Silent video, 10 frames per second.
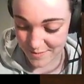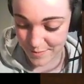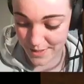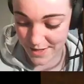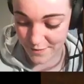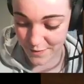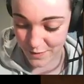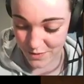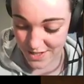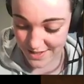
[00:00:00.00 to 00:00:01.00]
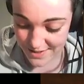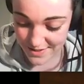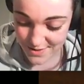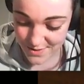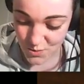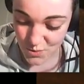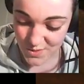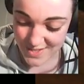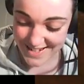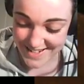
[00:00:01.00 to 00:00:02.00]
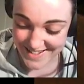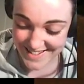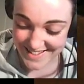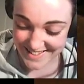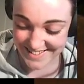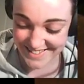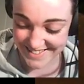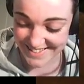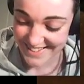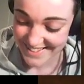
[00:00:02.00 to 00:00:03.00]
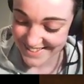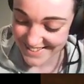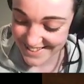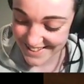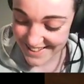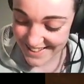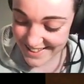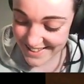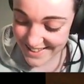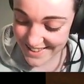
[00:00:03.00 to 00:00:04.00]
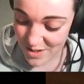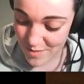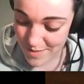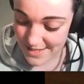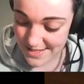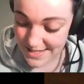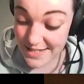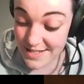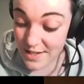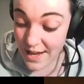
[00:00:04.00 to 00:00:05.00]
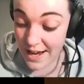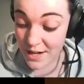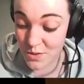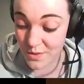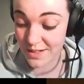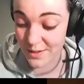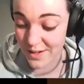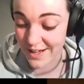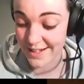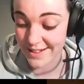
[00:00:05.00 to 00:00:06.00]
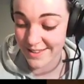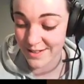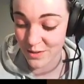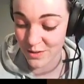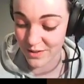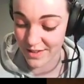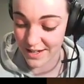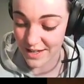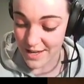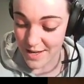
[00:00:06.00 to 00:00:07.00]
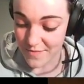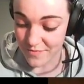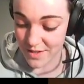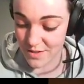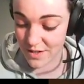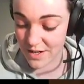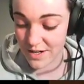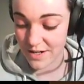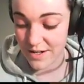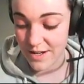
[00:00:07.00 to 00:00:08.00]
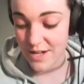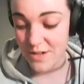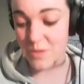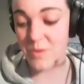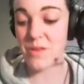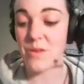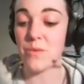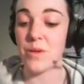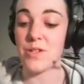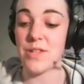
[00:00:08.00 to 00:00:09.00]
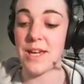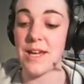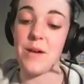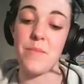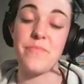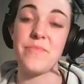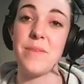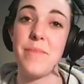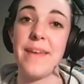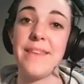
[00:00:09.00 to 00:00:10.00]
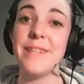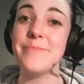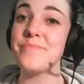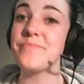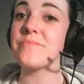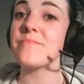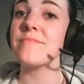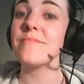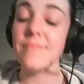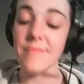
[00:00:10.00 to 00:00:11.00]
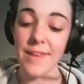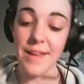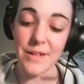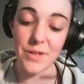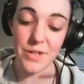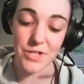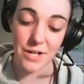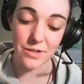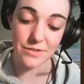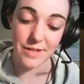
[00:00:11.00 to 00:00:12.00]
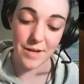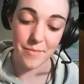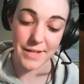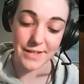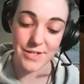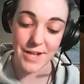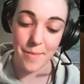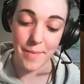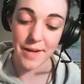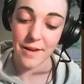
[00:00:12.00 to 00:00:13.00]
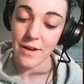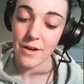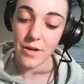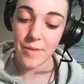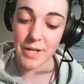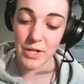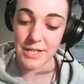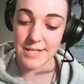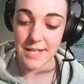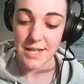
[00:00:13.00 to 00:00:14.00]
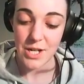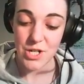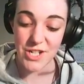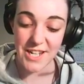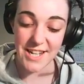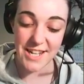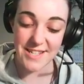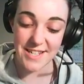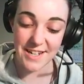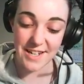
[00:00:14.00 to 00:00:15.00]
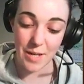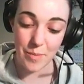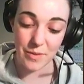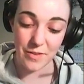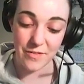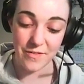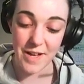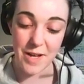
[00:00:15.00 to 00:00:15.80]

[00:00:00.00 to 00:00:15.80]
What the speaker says: blindfold challenge sketches, and oh, they're a mess. It's actually a lot harder than you thought. Like, so I don't know whether you watch like Bailey and her channel, Bailey J, but oh my goodness, she has done a couple of